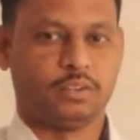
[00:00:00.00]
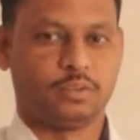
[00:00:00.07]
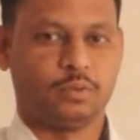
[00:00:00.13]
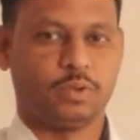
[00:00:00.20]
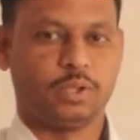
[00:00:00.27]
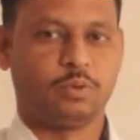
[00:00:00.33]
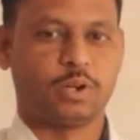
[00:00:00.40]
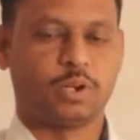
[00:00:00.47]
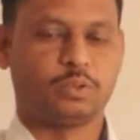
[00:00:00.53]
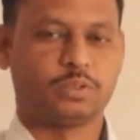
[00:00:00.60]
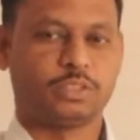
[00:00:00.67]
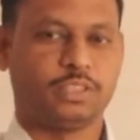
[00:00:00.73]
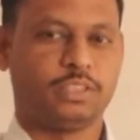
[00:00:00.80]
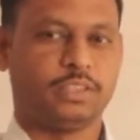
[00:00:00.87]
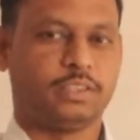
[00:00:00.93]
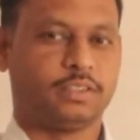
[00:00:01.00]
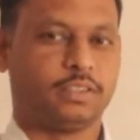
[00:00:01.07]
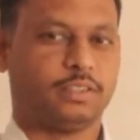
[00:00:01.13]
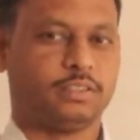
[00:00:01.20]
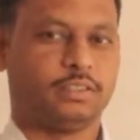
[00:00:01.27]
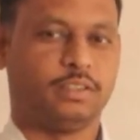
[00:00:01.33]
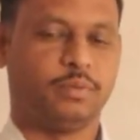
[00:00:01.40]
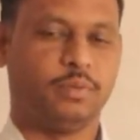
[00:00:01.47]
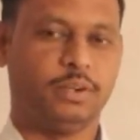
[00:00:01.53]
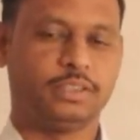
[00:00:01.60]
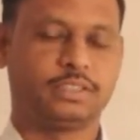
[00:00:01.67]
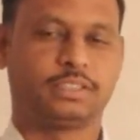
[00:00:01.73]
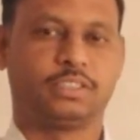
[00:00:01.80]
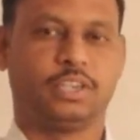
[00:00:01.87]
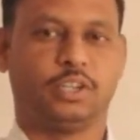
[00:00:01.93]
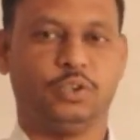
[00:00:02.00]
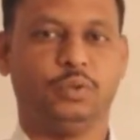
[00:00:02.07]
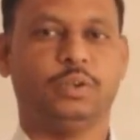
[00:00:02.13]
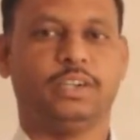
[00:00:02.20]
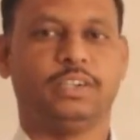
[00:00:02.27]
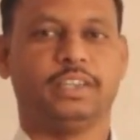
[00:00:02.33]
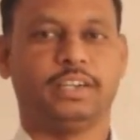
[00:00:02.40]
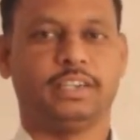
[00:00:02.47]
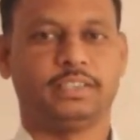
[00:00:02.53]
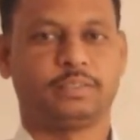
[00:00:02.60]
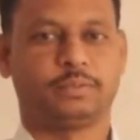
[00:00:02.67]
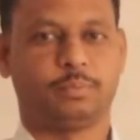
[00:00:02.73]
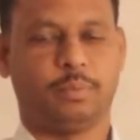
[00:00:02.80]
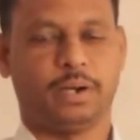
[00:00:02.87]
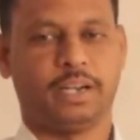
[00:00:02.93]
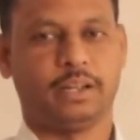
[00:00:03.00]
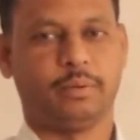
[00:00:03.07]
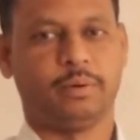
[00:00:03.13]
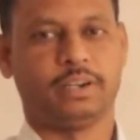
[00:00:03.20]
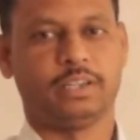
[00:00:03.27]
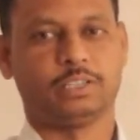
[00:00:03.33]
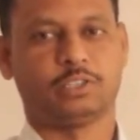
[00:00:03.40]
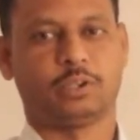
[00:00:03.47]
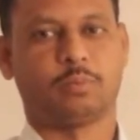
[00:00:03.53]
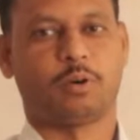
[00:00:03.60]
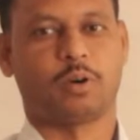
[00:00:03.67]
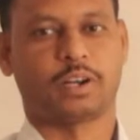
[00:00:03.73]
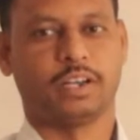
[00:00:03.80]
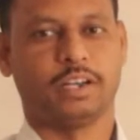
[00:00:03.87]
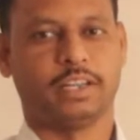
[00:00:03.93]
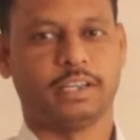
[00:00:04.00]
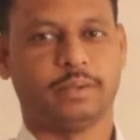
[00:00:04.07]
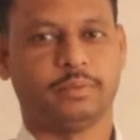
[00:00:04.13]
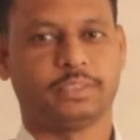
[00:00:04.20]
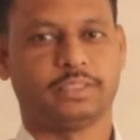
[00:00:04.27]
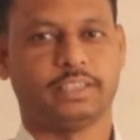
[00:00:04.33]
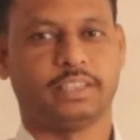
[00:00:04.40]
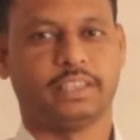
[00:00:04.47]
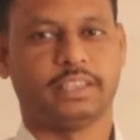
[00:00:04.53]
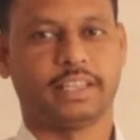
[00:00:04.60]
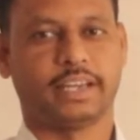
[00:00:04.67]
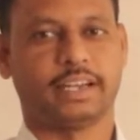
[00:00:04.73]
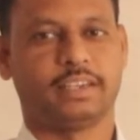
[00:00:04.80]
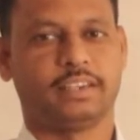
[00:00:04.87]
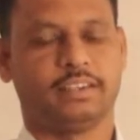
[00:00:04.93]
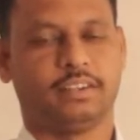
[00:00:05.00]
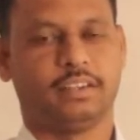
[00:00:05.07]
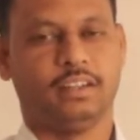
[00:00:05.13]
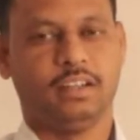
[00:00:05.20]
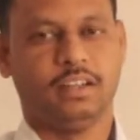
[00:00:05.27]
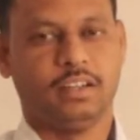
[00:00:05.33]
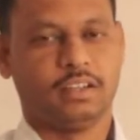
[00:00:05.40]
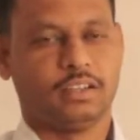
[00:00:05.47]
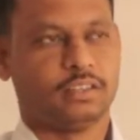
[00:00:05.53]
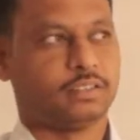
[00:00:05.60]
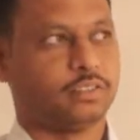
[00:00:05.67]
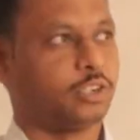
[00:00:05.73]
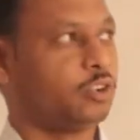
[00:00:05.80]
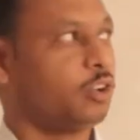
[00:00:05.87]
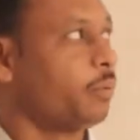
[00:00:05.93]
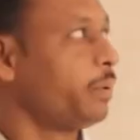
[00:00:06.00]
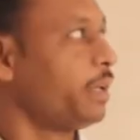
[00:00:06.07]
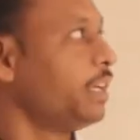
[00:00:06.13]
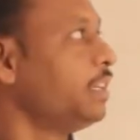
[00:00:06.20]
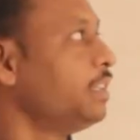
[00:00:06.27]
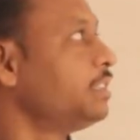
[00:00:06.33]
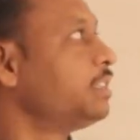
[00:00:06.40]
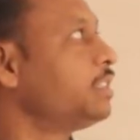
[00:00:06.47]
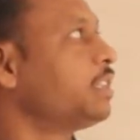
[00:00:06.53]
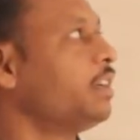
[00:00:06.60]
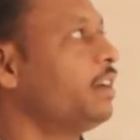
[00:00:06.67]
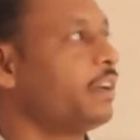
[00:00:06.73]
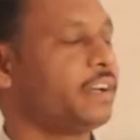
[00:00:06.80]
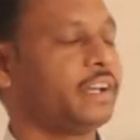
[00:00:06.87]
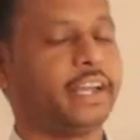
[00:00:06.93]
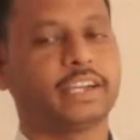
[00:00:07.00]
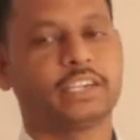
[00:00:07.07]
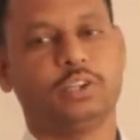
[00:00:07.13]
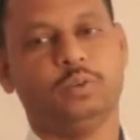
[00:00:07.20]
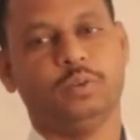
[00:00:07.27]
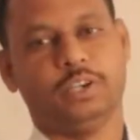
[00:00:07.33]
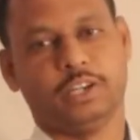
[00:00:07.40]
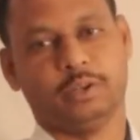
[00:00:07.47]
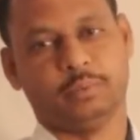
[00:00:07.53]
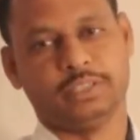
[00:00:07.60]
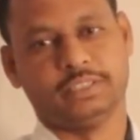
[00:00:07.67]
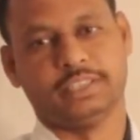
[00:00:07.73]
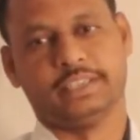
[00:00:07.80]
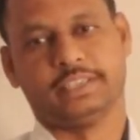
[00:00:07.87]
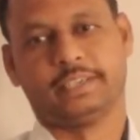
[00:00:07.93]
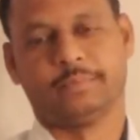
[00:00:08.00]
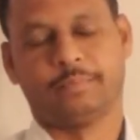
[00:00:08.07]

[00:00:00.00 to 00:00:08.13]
Today we want to see the first unit, that is fundamentals of organic chemistry. In that, the topic is reactive intermediate.